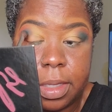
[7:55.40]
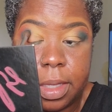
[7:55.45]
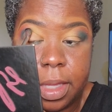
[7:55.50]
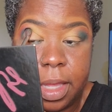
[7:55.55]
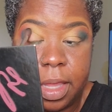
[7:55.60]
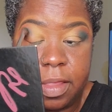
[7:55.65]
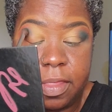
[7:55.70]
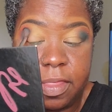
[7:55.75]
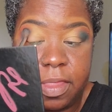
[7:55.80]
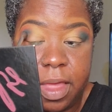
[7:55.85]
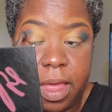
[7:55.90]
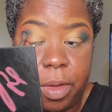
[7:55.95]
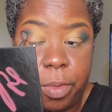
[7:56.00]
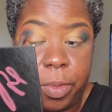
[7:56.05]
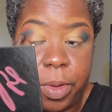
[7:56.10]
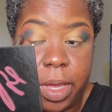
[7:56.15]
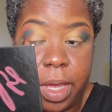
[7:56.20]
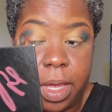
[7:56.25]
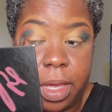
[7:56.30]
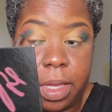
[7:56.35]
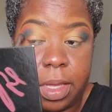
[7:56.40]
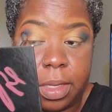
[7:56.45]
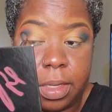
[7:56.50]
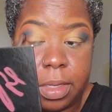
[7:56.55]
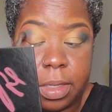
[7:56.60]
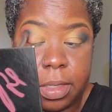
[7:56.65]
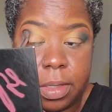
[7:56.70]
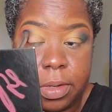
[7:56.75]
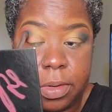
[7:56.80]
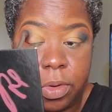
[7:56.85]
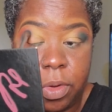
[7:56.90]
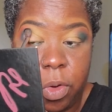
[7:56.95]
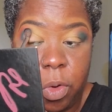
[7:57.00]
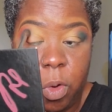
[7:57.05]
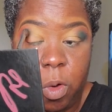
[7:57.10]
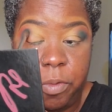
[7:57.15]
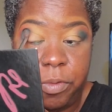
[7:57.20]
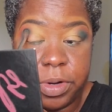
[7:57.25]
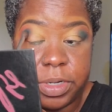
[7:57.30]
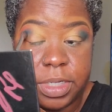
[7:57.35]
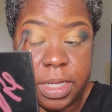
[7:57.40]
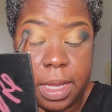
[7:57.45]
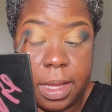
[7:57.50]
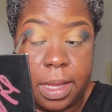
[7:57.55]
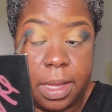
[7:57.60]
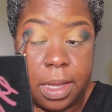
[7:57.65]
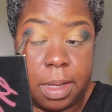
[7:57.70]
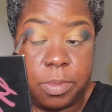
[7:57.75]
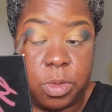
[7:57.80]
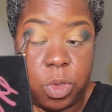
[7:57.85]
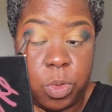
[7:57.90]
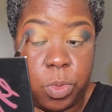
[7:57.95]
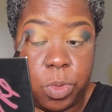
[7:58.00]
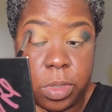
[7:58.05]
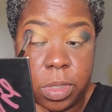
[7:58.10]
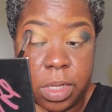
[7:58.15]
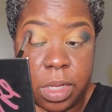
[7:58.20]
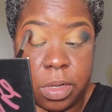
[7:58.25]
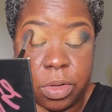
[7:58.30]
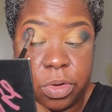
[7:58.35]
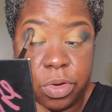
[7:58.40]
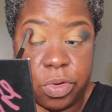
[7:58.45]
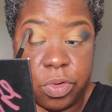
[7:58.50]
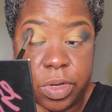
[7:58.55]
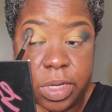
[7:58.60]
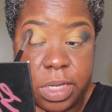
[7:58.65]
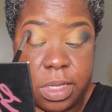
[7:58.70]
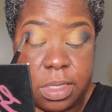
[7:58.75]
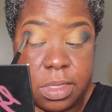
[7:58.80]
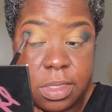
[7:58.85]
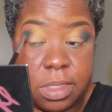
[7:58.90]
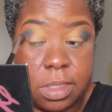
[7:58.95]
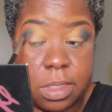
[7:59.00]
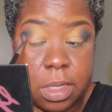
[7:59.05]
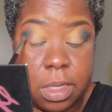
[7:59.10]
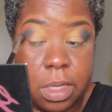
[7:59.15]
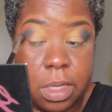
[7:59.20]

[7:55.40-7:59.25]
And that way, you know, over time, you will increase